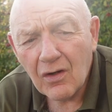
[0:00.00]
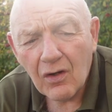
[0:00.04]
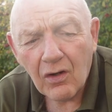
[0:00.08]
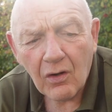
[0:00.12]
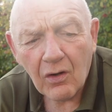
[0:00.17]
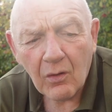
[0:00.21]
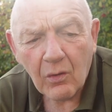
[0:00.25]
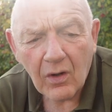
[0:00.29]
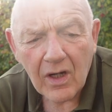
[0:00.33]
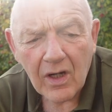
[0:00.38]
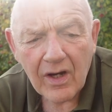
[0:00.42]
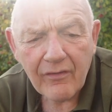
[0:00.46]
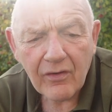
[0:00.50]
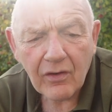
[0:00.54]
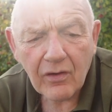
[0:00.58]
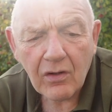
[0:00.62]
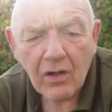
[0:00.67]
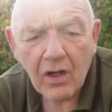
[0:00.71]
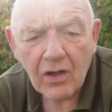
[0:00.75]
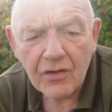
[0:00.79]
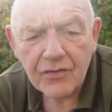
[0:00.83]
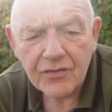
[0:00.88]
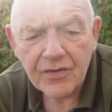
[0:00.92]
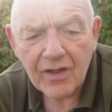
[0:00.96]
or whatever
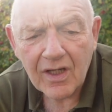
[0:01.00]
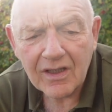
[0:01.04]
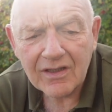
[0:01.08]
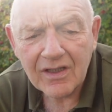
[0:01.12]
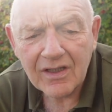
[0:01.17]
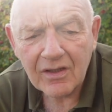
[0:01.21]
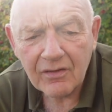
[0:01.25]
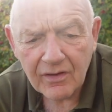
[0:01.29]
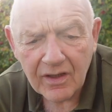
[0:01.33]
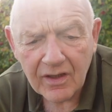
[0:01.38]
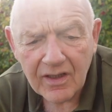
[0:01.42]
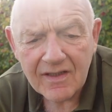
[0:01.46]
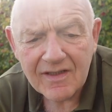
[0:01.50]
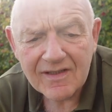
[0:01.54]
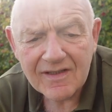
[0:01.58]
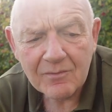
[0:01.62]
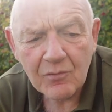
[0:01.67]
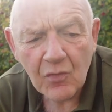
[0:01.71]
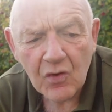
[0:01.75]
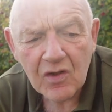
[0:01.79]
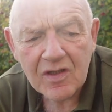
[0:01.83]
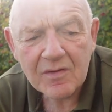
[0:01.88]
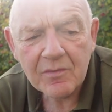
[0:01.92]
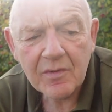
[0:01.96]
contract there is
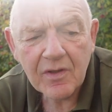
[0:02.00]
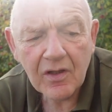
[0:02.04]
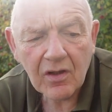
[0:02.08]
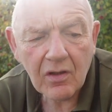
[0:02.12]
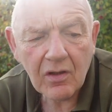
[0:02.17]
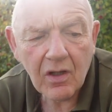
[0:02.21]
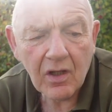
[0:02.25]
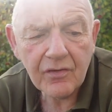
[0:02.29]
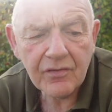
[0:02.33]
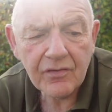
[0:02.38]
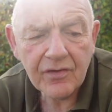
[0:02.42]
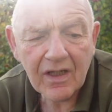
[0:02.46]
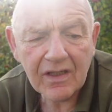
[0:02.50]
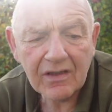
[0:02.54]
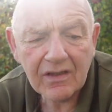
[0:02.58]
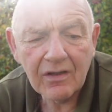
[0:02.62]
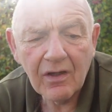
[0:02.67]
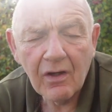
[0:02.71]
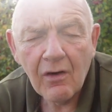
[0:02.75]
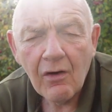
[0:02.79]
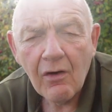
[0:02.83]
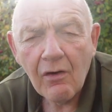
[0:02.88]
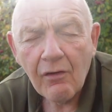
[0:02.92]
must be a contract